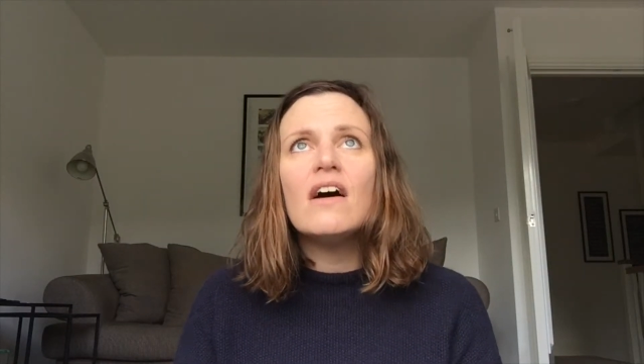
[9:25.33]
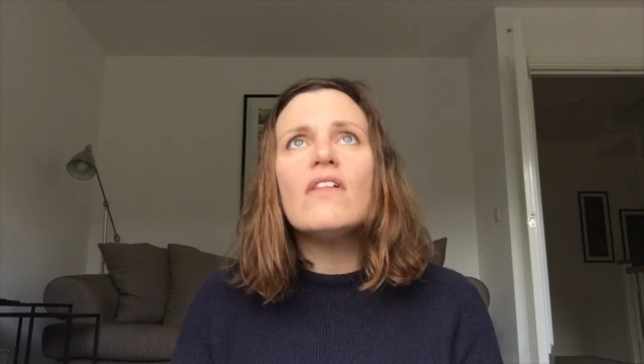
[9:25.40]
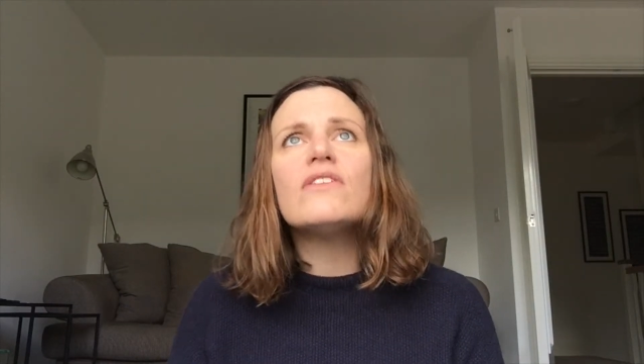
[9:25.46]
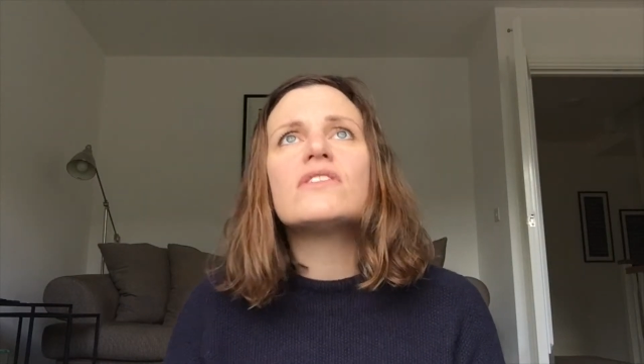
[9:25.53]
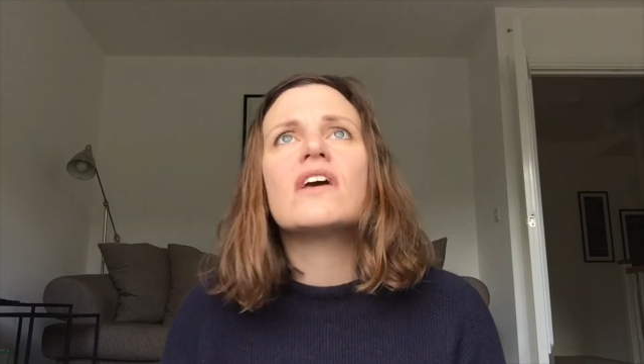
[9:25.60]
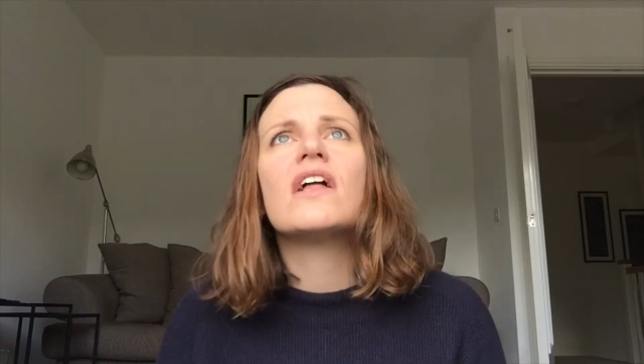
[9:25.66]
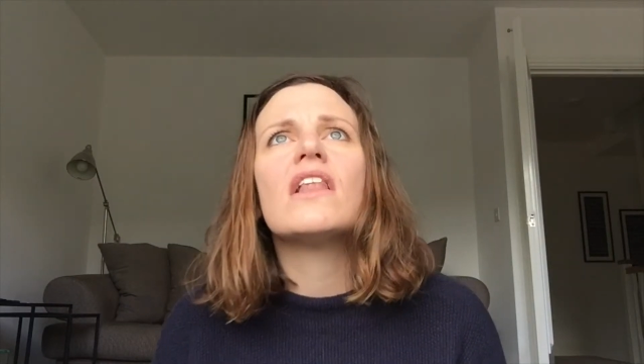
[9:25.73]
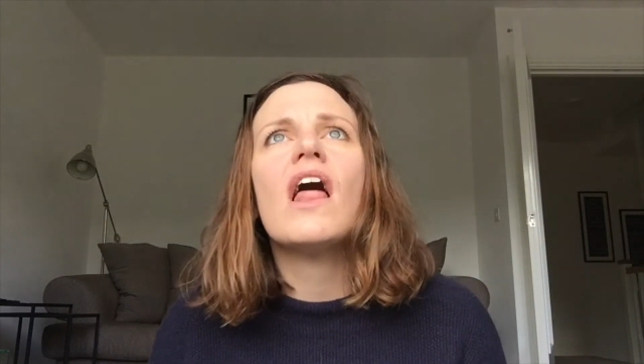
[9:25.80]

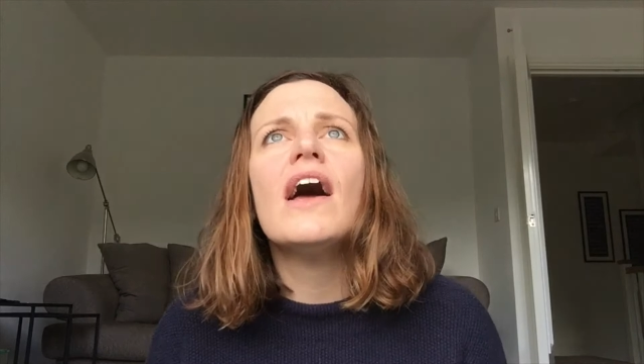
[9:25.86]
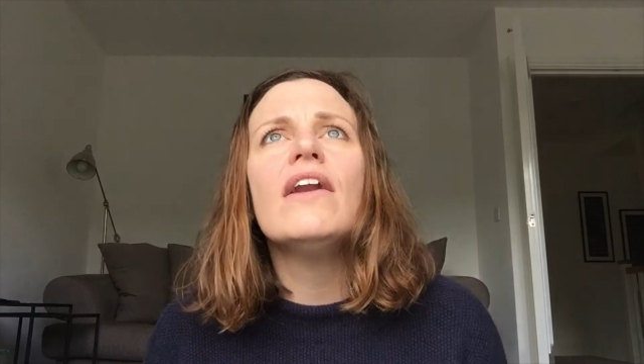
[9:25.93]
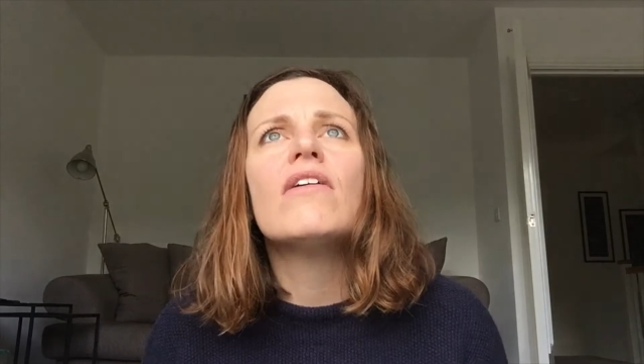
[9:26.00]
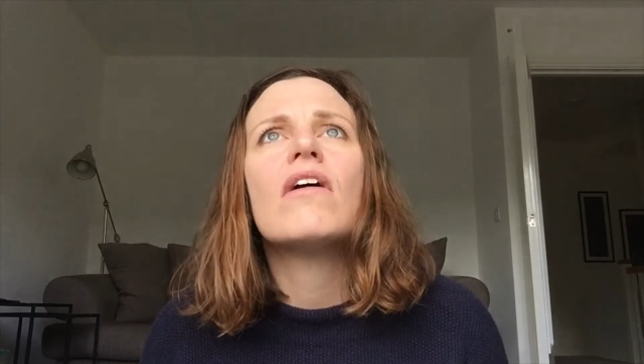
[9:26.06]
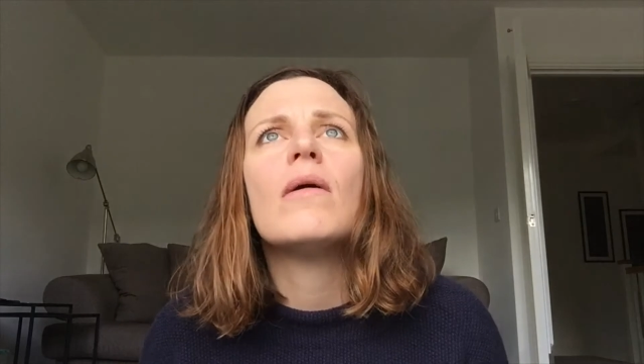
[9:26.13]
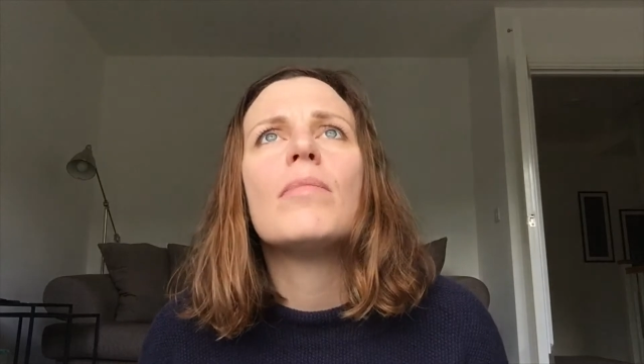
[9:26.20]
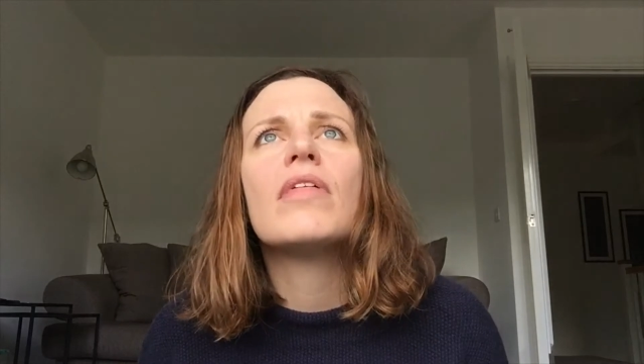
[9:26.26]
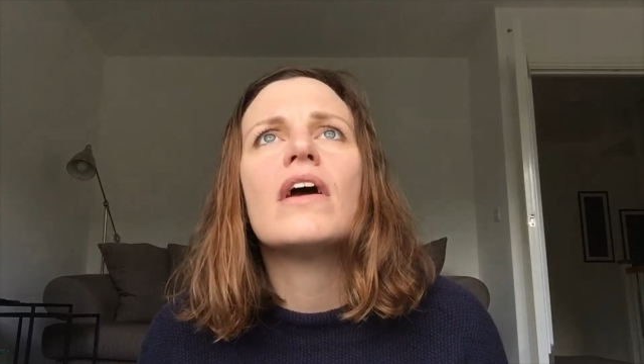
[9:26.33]
there's a
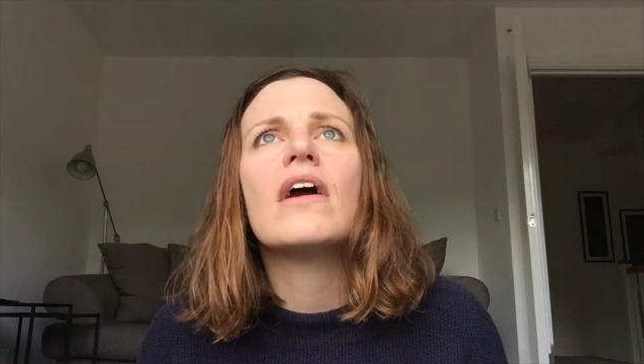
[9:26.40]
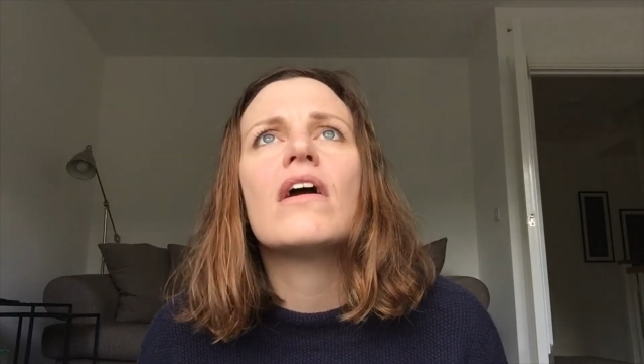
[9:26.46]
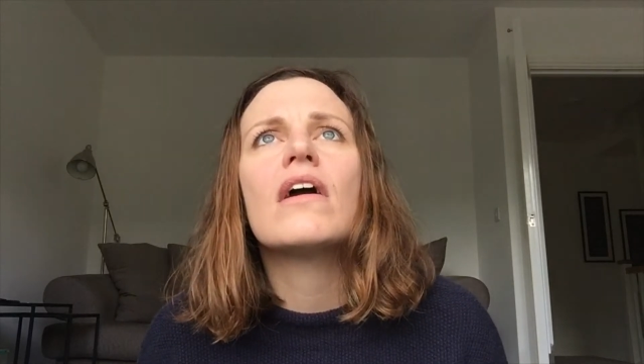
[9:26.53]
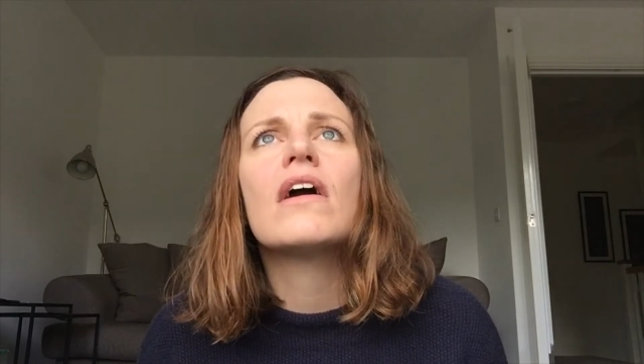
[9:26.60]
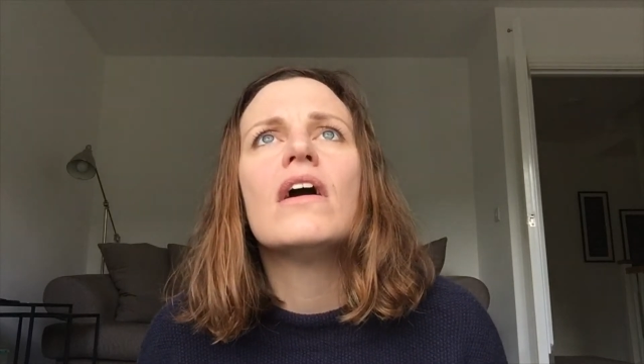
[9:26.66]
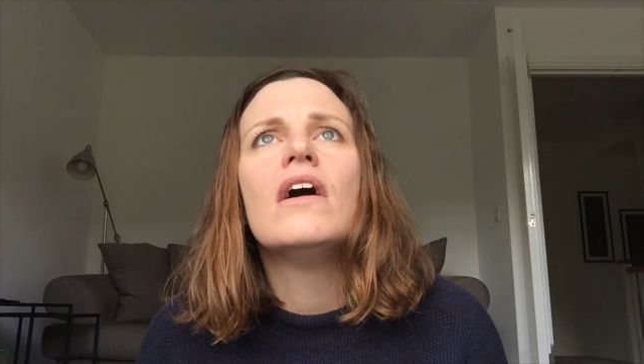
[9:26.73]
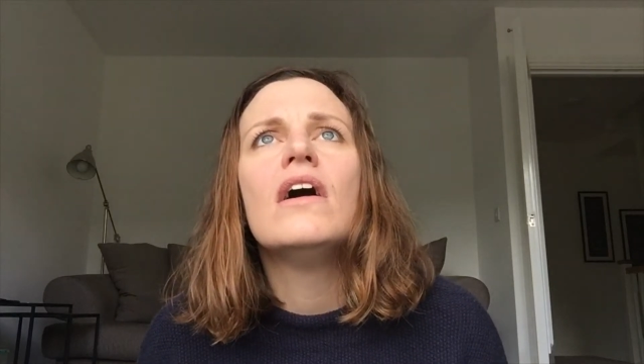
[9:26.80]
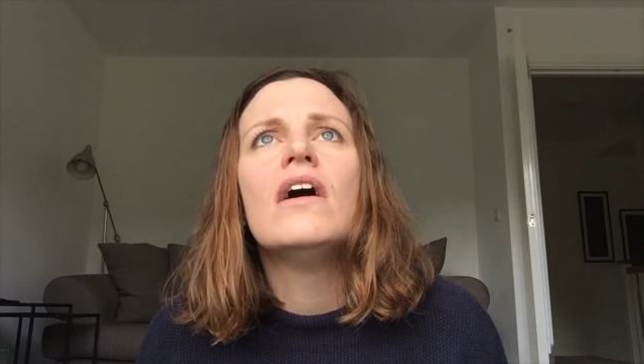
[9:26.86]
glider up
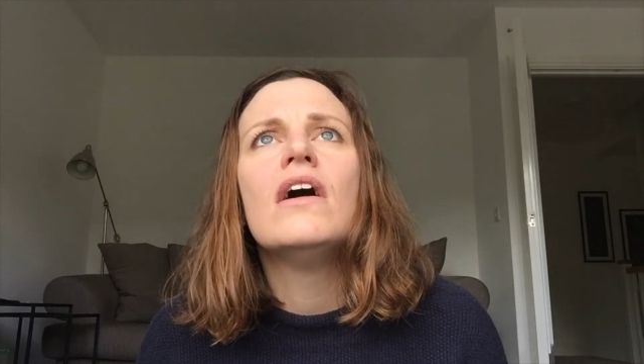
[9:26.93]
there.